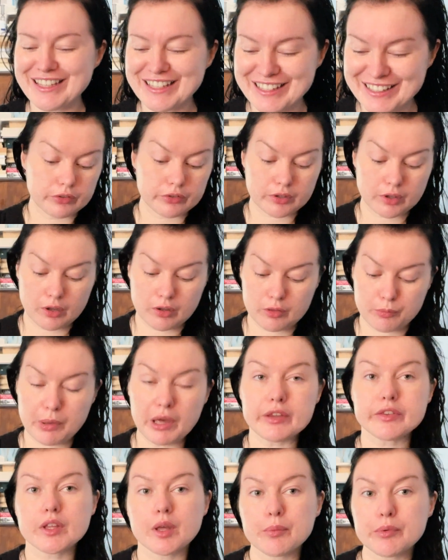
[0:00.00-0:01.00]
So the
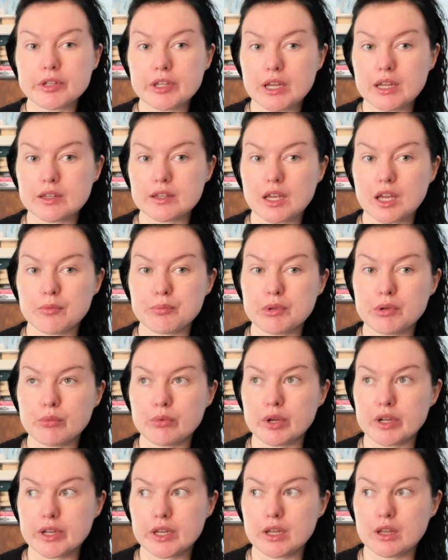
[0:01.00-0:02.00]
past couple of days I have been
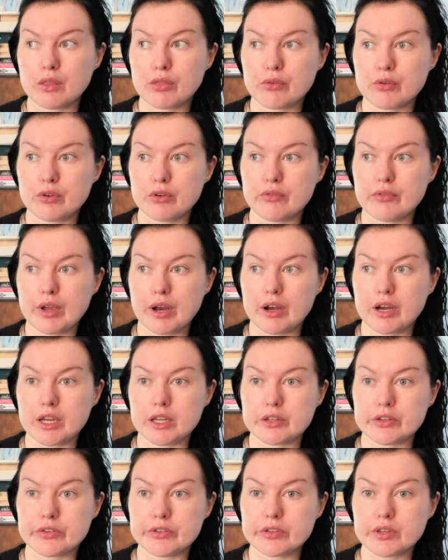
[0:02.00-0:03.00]
working through
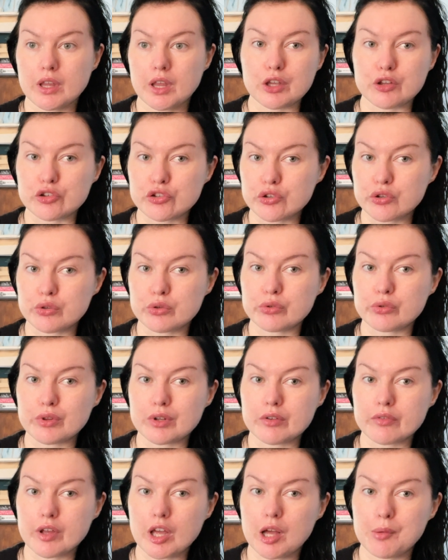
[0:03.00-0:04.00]
various issues that
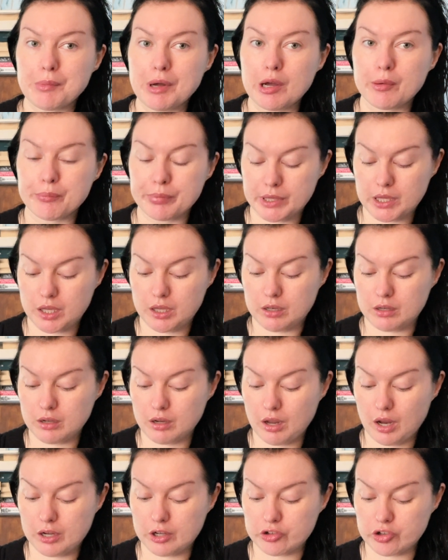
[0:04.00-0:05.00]
have come up in
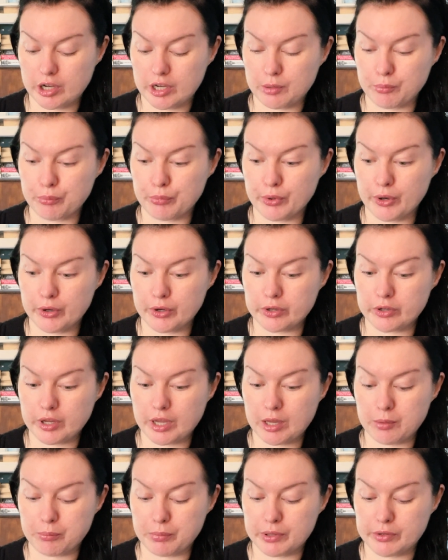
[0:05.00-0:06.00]
kind of trying to
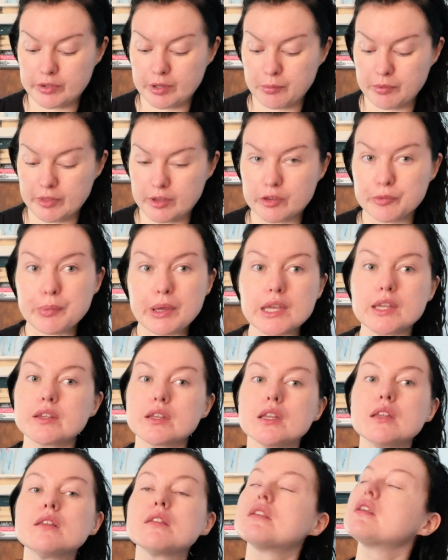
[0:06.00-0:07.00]
prototype some of these
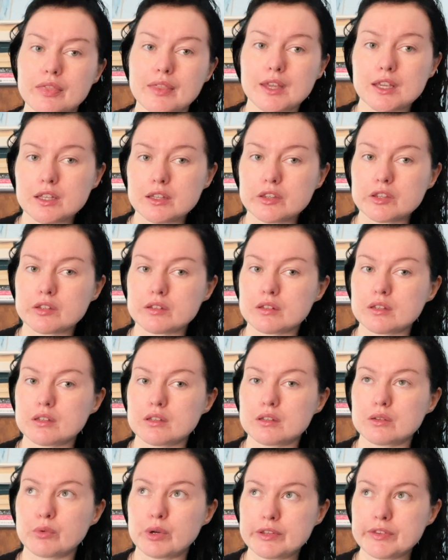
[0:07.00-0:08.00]
pieces. These
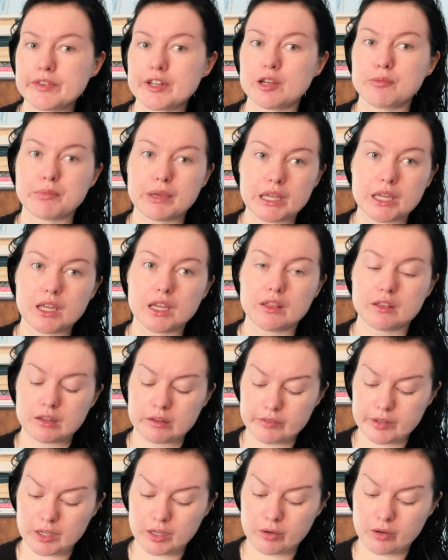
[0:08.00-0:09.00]
ones that I'm making in
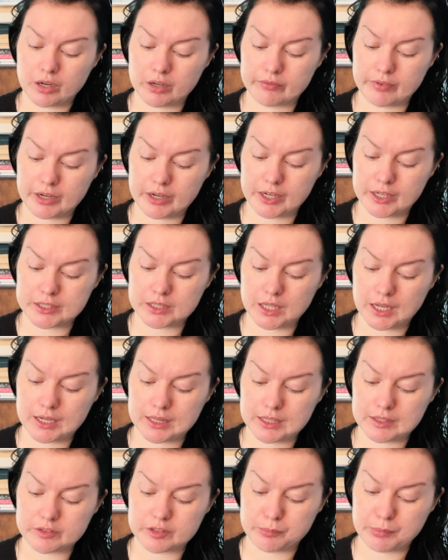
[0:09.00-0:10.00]
this video are very
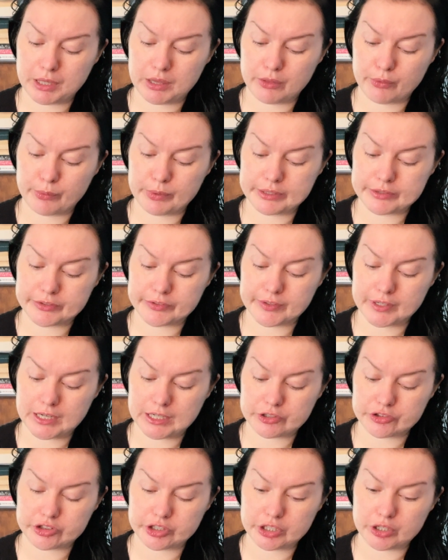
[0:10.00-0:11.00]
unlikely to be the ones that
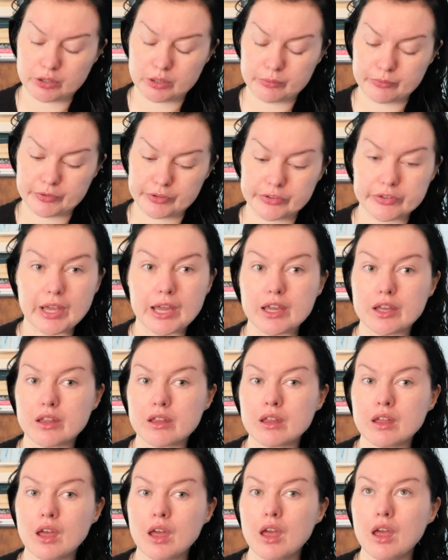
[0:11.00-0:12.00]
actually go up for
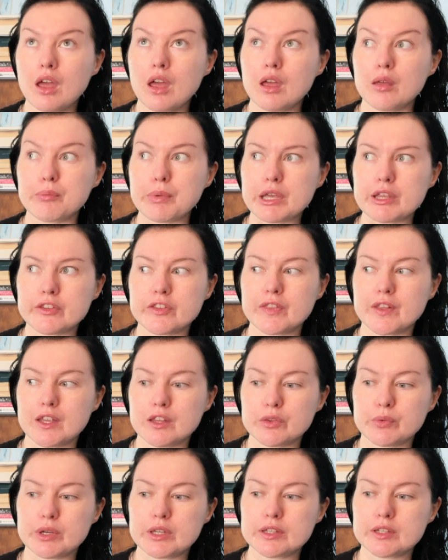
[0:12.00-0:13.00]
sale, because
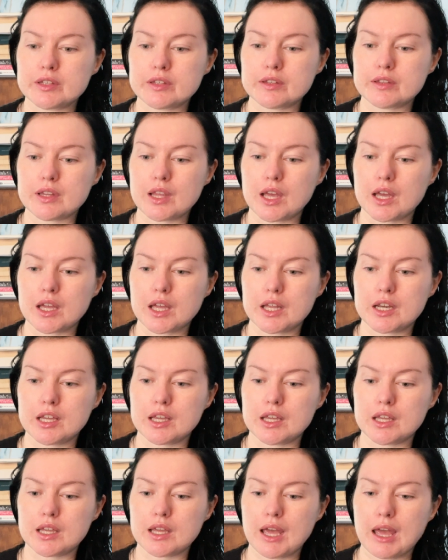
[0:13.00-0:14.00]
these ones are
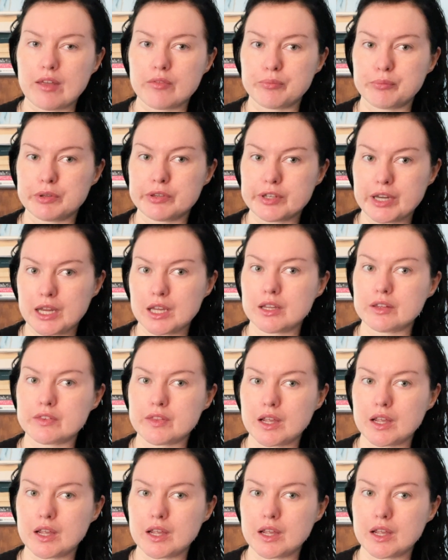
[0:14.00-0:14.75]
gonna have mistakes.